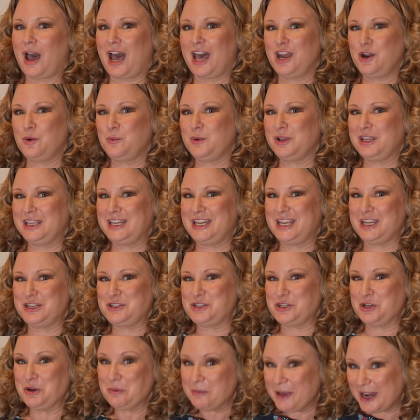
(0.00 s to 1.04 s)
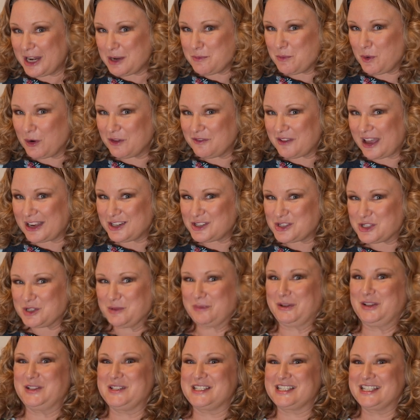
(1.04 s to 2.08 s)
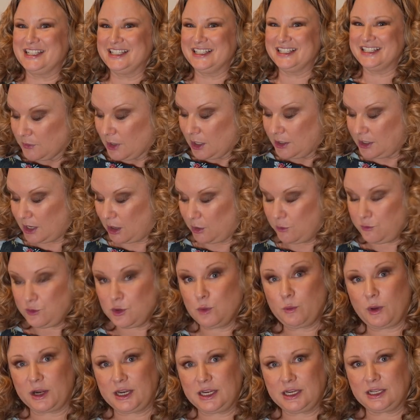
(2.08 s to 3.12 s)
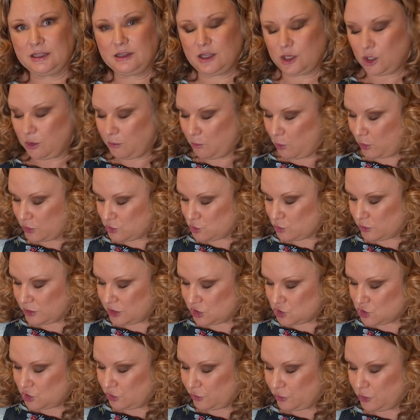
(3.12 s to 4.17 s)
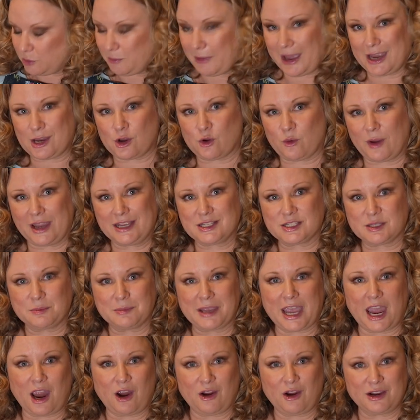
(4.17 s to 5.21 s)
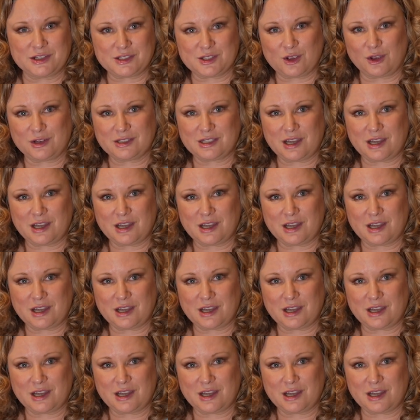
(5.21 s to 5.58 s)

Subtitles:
I don't really need too many more vegetables. Now, if you wanted a little more traditional, you might grate some carrots on